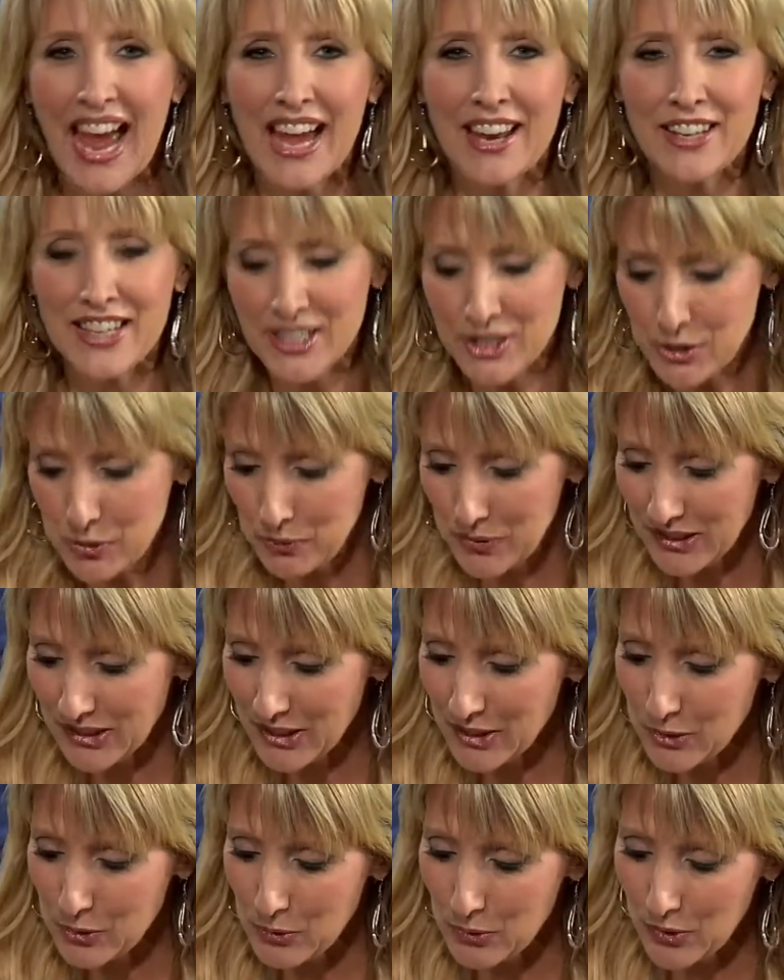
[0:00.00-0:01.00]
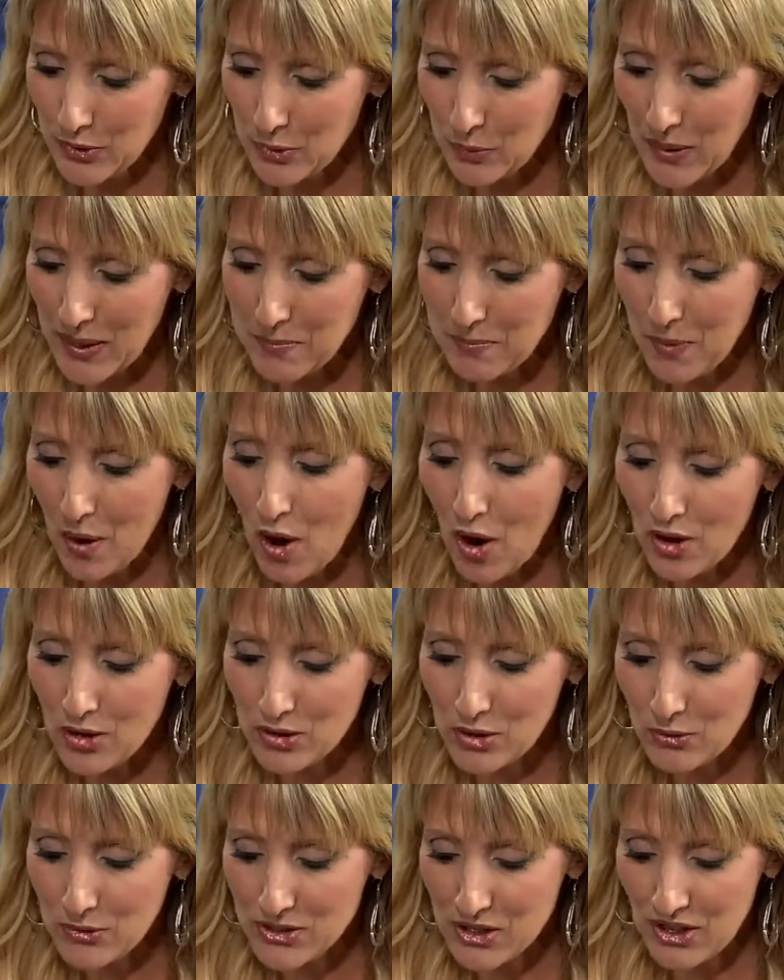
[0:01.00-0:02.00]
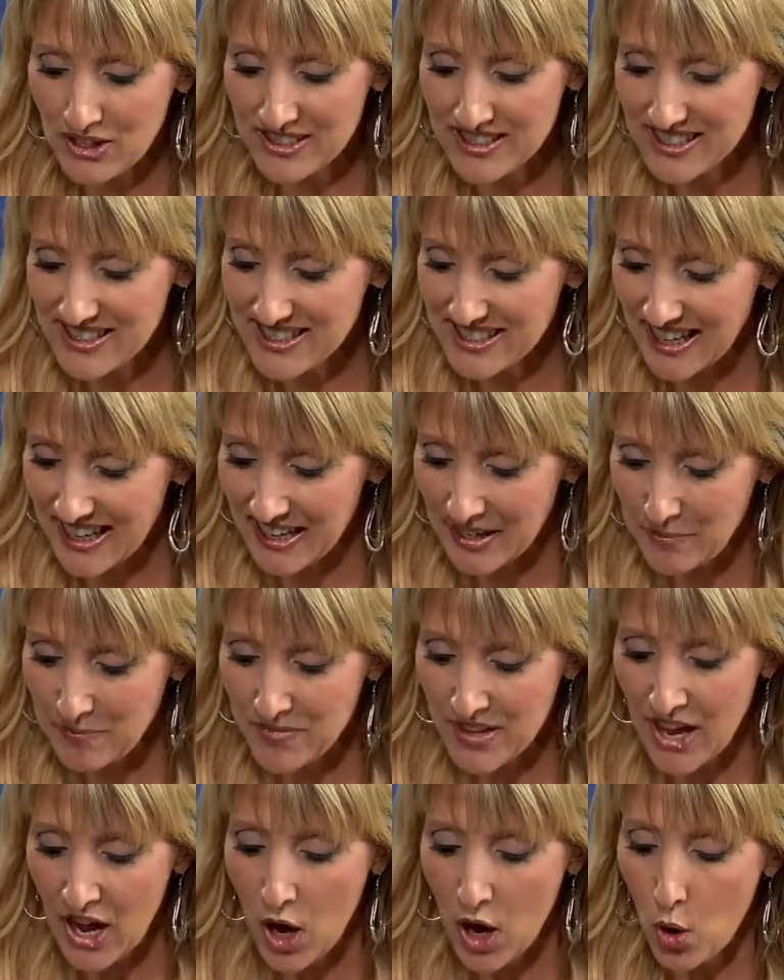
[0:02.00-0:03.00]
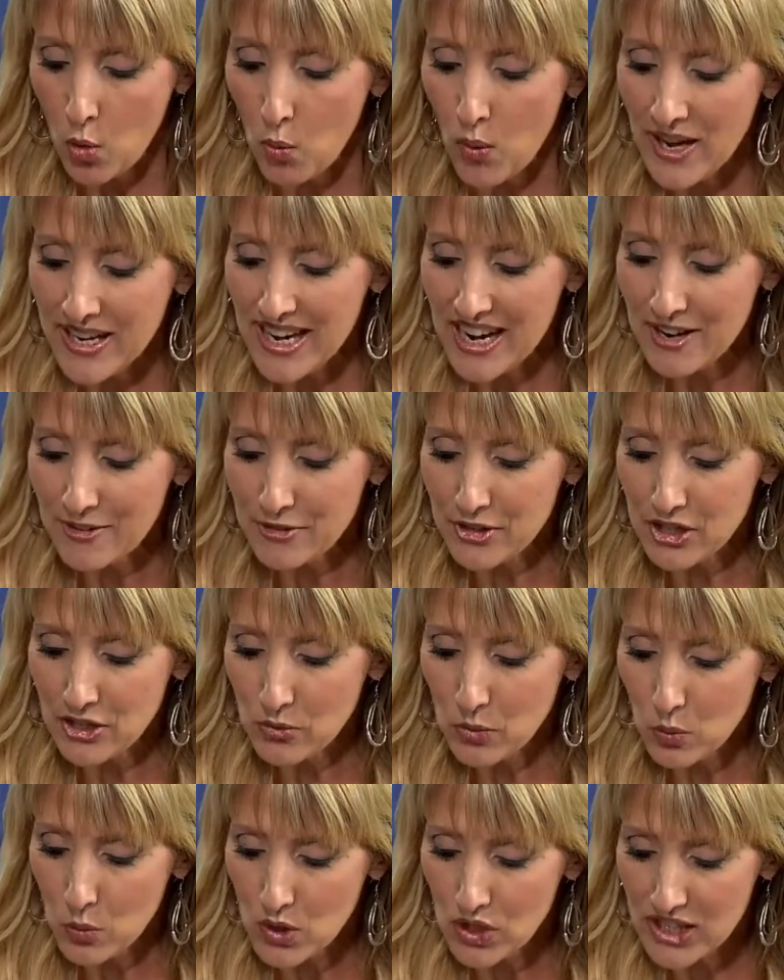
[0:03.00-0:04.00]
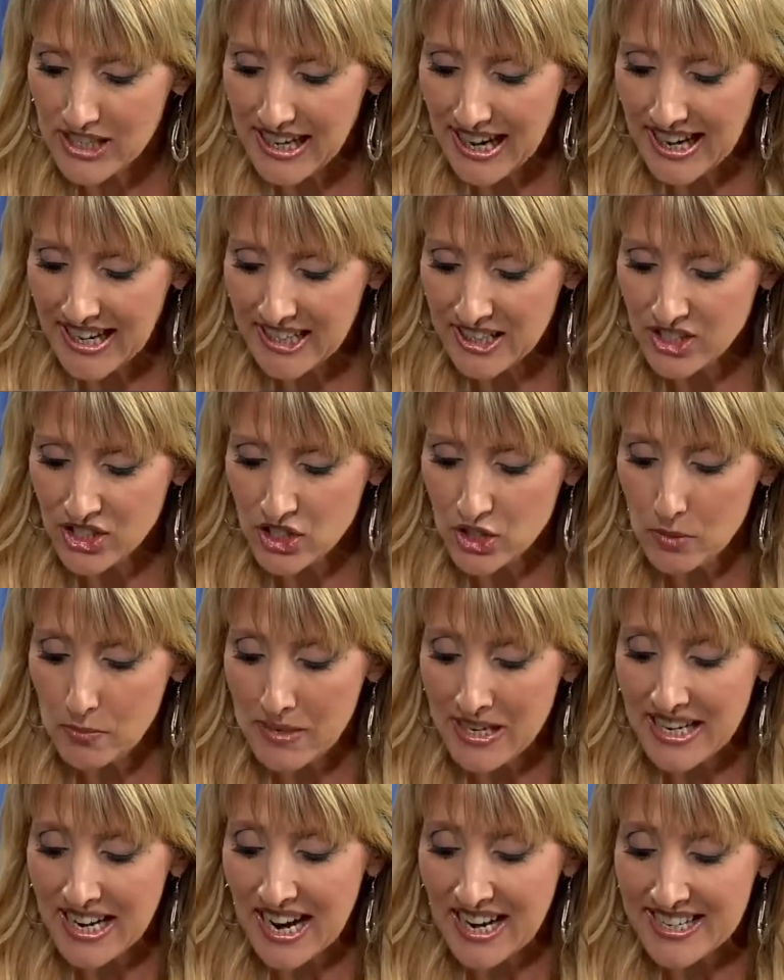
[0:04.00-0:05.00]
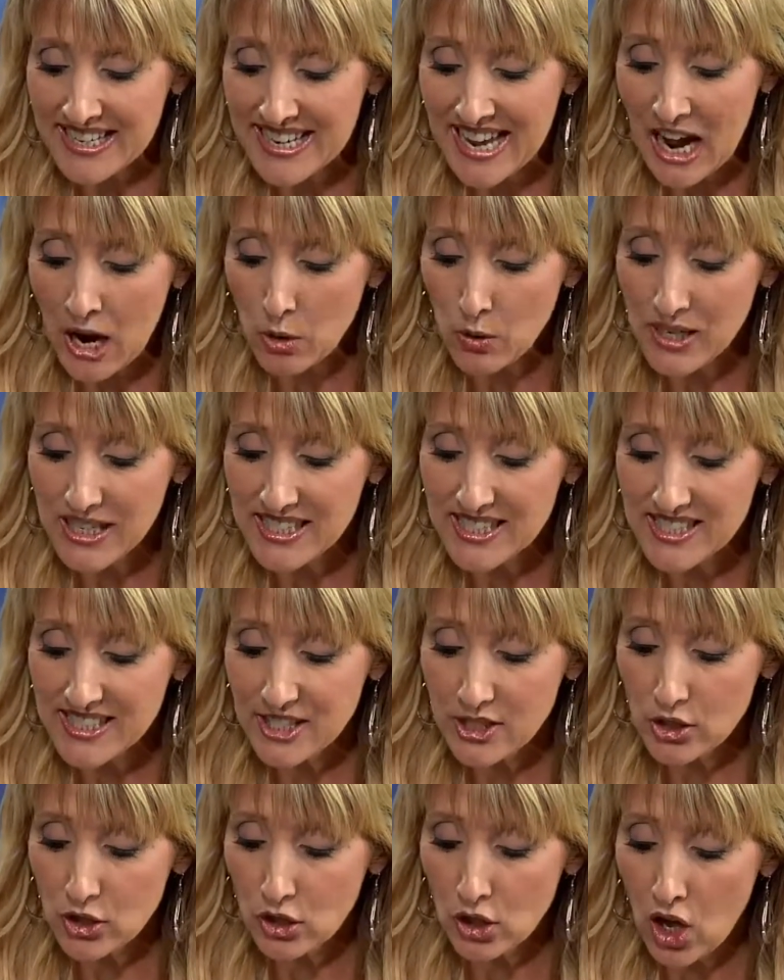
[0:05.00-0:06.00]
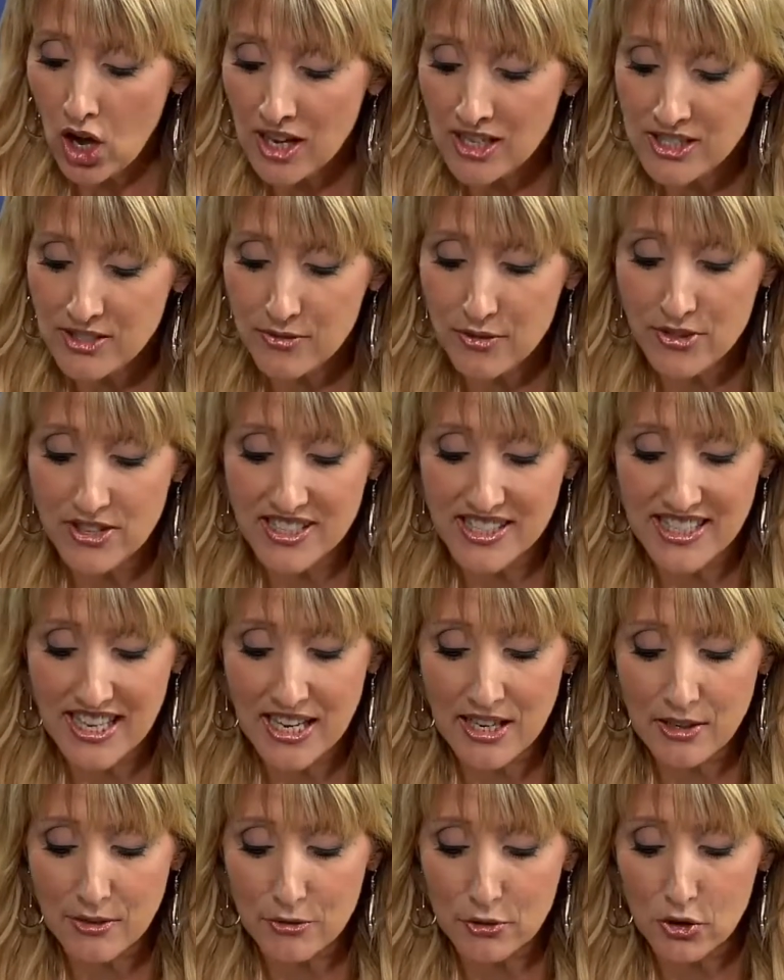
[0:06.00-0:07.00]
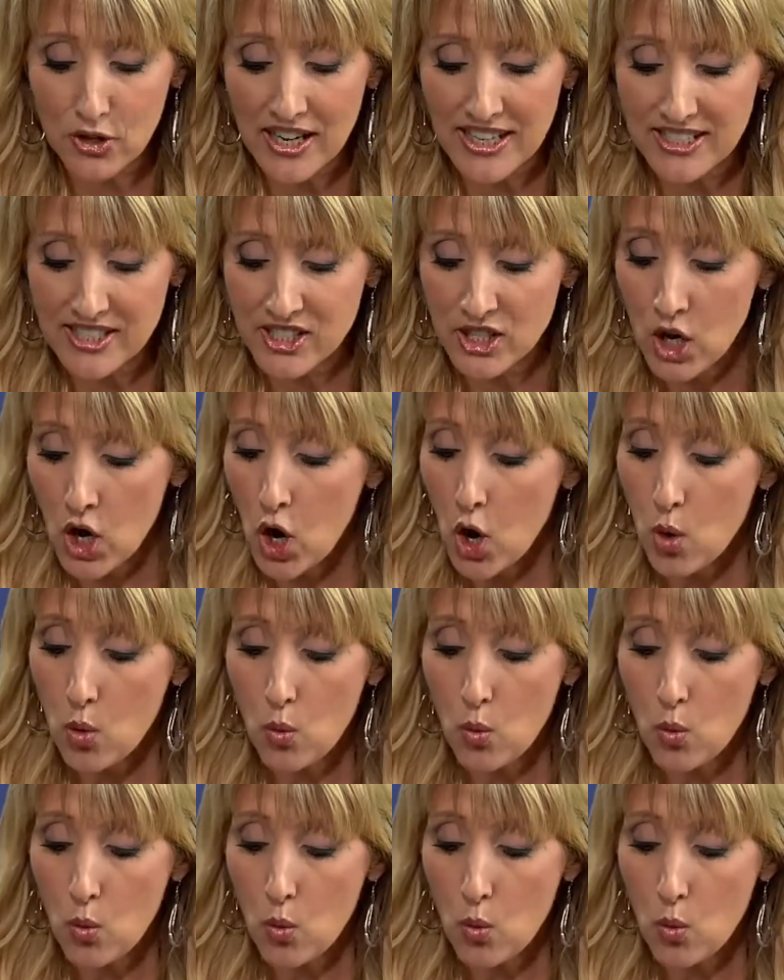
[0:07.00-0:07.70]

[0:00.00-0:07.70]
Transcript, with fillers: And it's really cool the way Paul goes on to say, whatever were gains to me, I now consider loss for the sake of Christ.